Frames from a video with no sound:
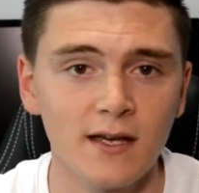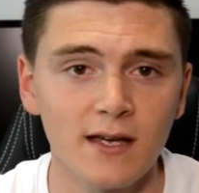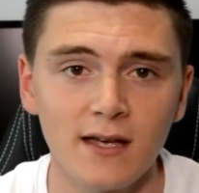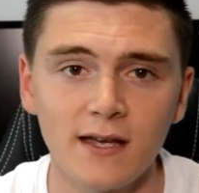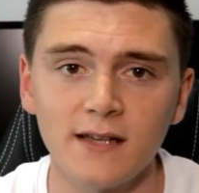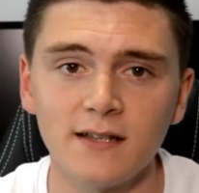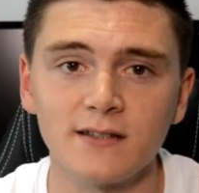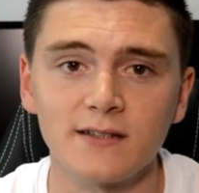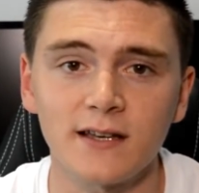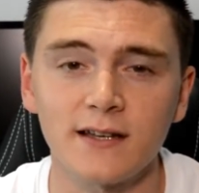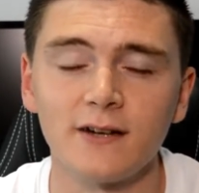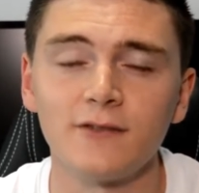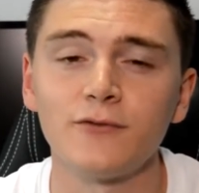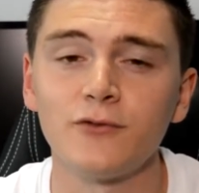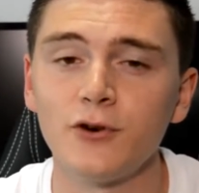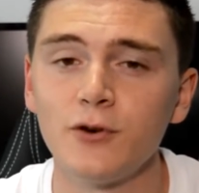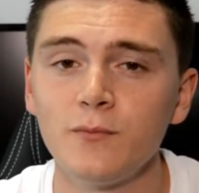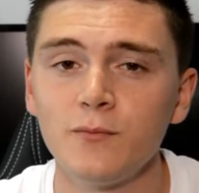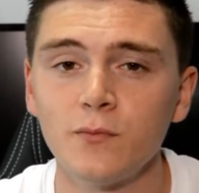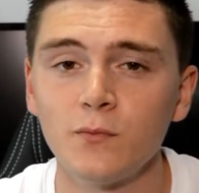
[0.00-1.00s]
inside a
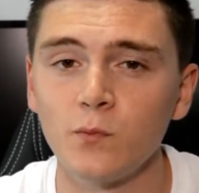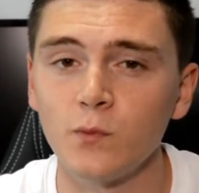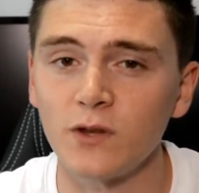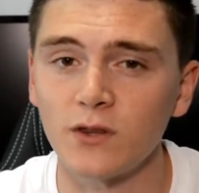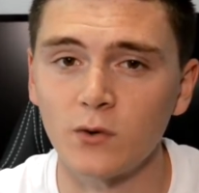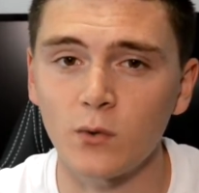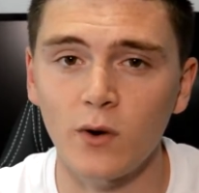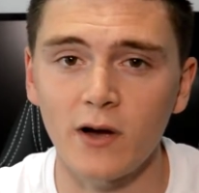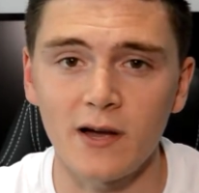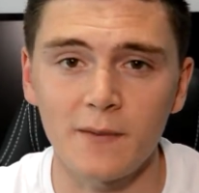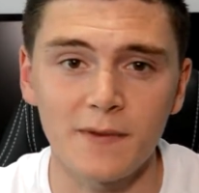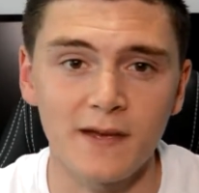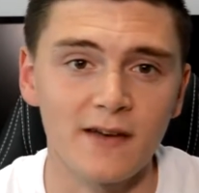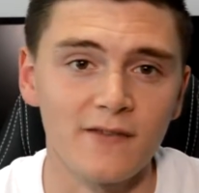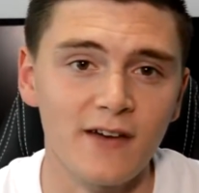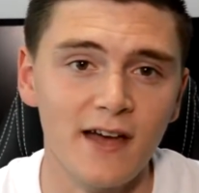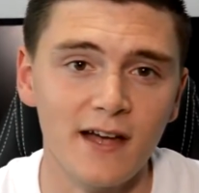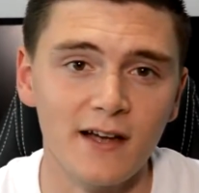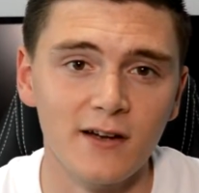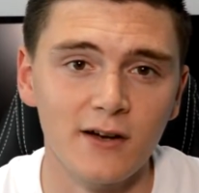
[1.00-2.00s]
room with quite a bit of
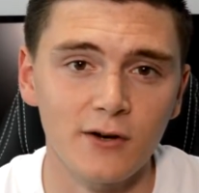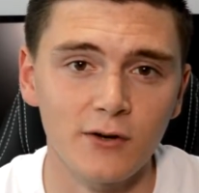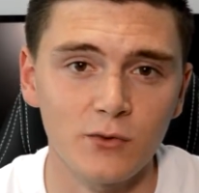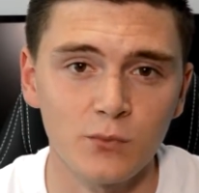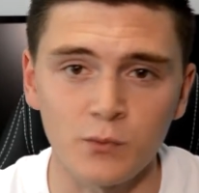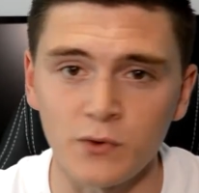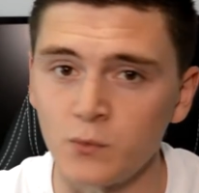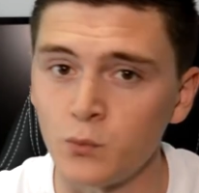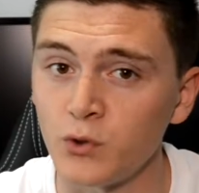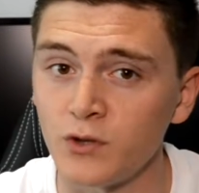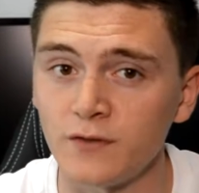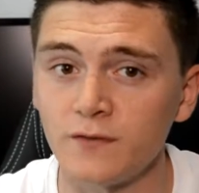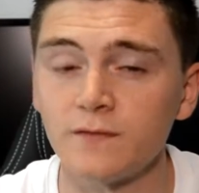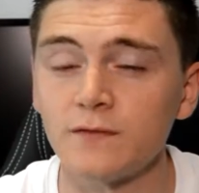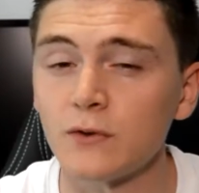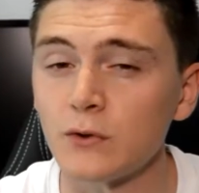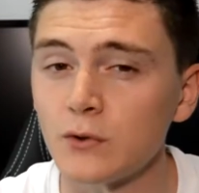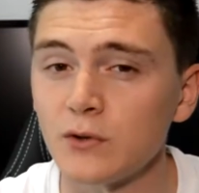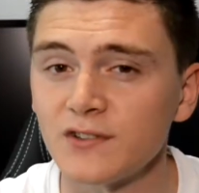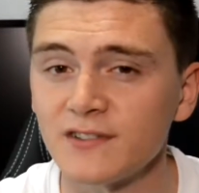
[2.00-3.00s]
echo with wooden
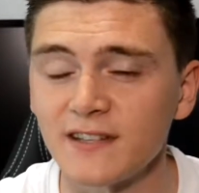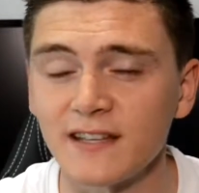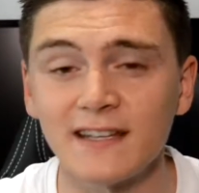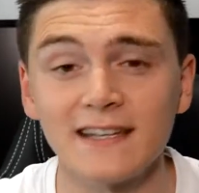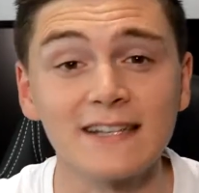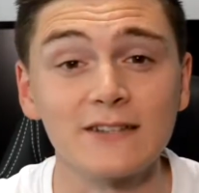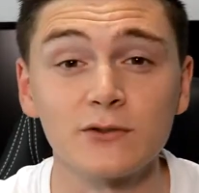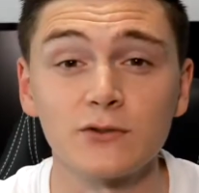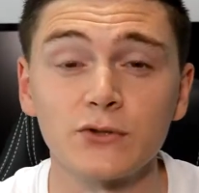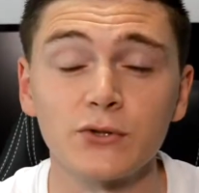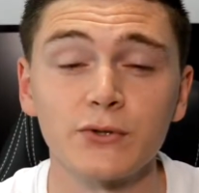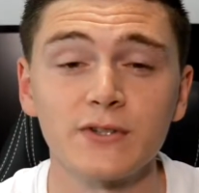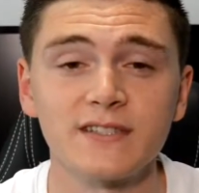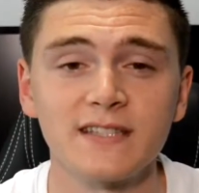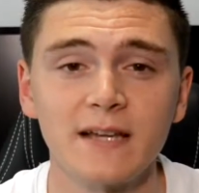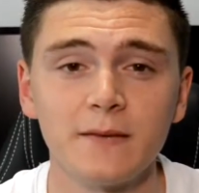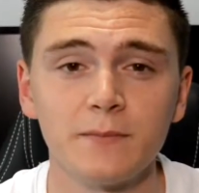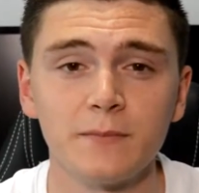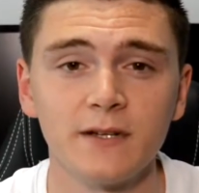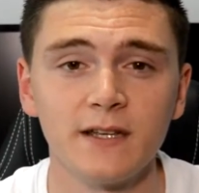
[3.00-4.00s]
floors and little noise
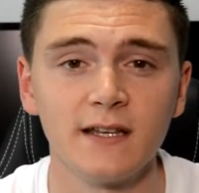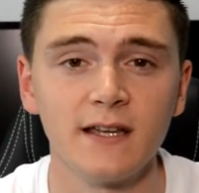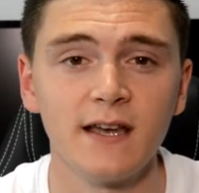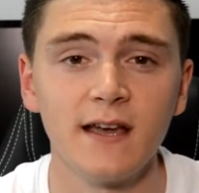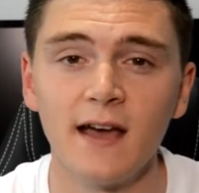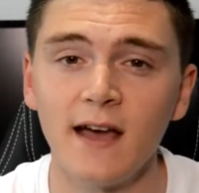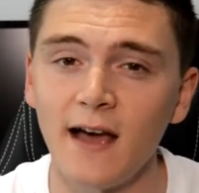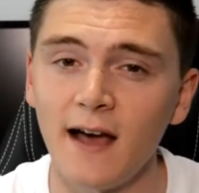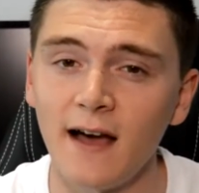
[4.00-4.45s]
dampening,